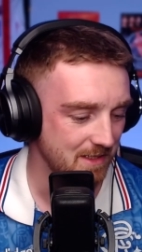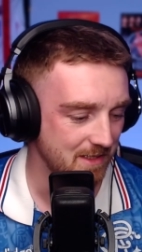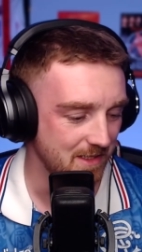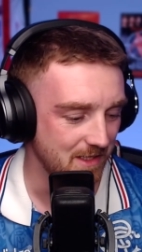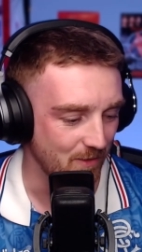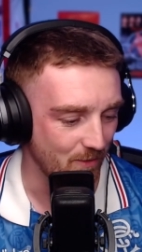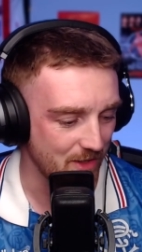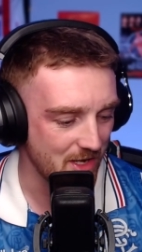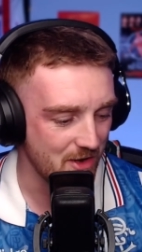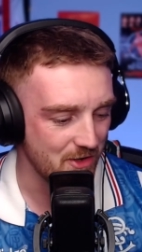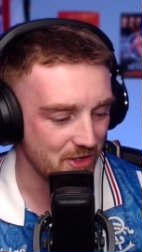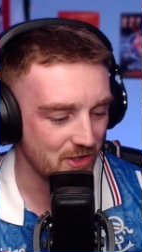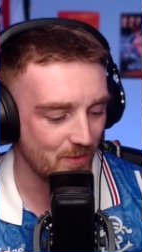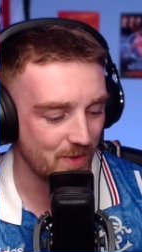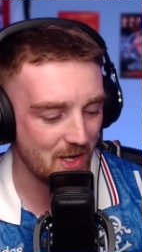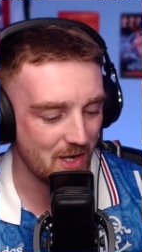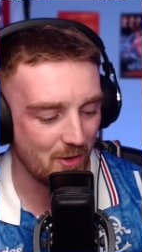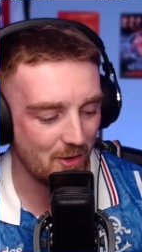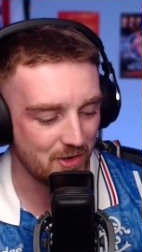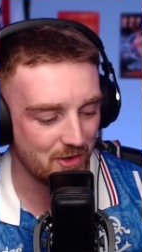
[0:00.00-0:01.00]
we we
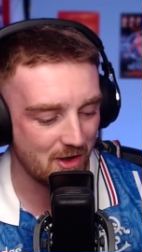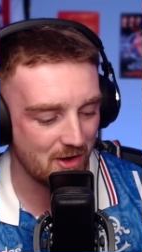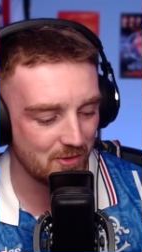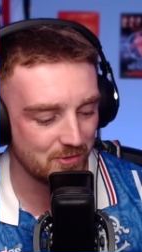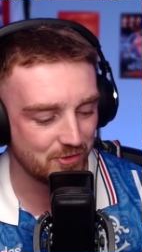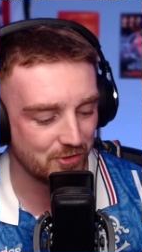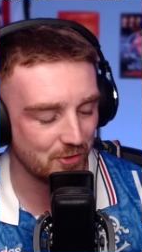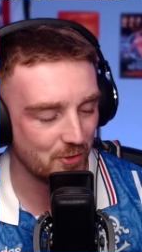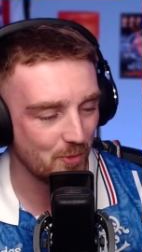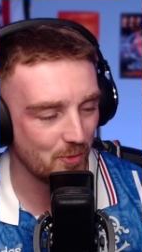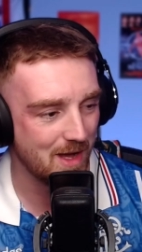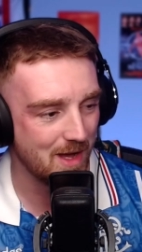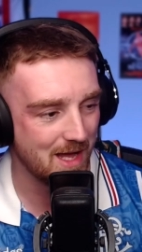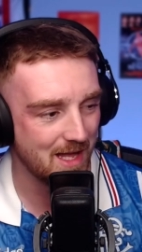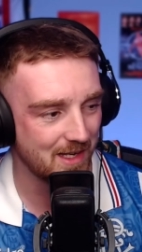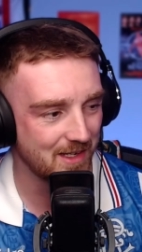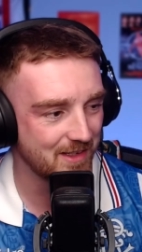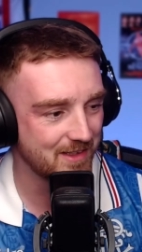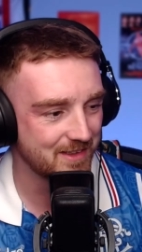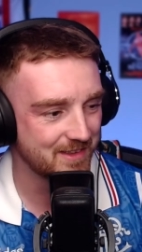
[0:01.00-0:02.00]
all know too
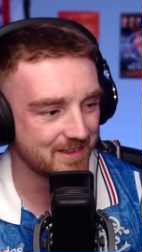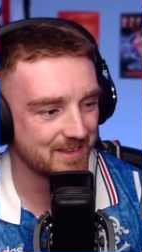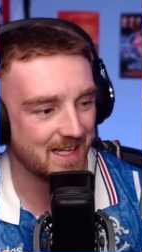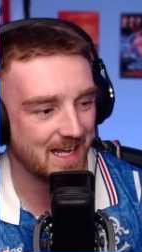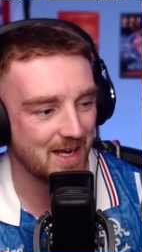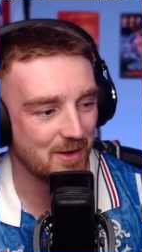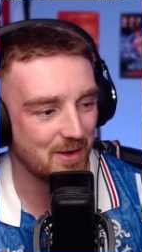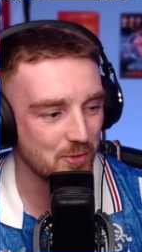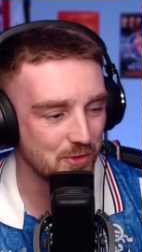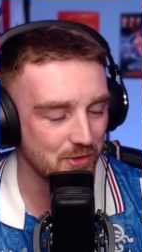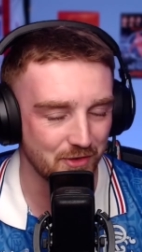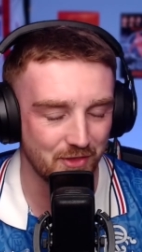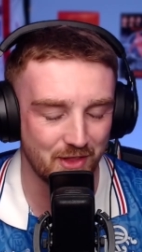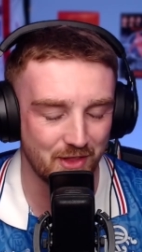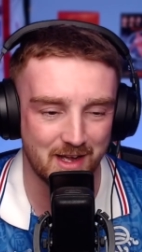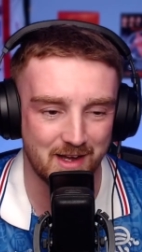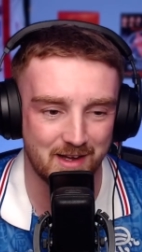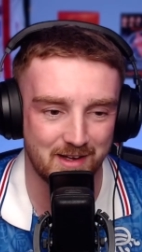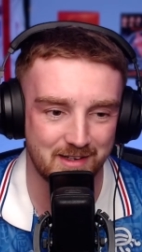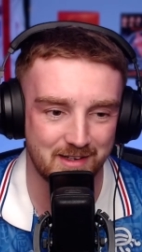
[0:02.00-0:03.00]
well how good they are,